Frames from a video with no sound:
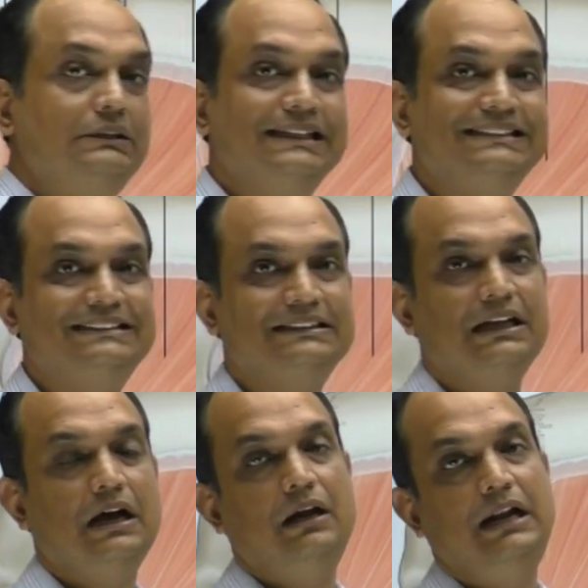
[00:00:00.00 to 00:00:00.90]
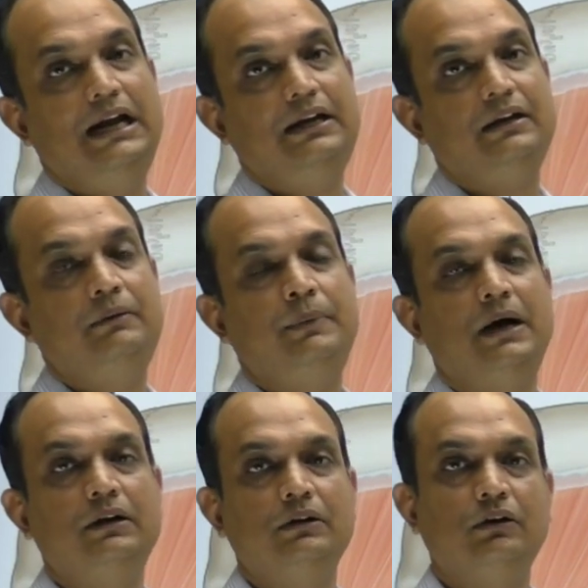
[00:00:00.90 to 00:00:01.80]
this lateral
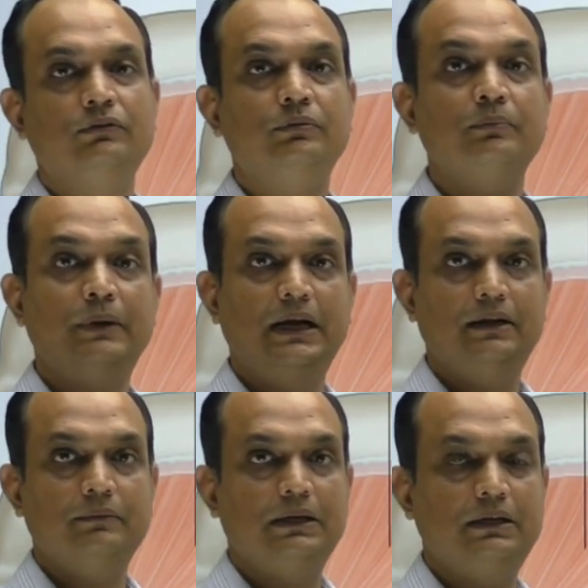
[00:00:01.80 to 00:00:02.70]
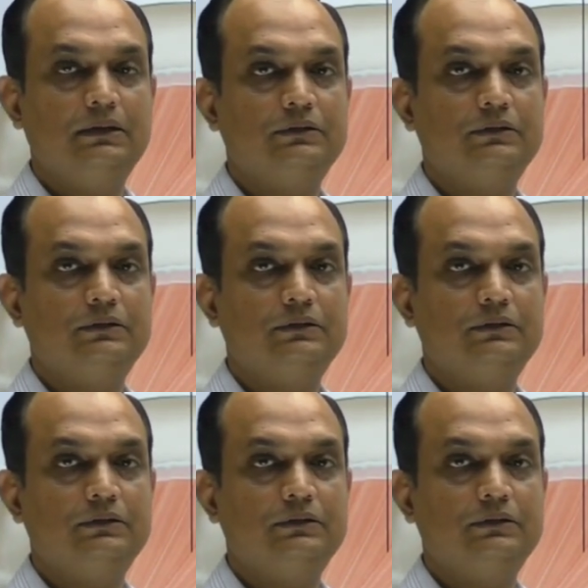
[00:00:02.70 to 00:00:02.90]
part of mandible.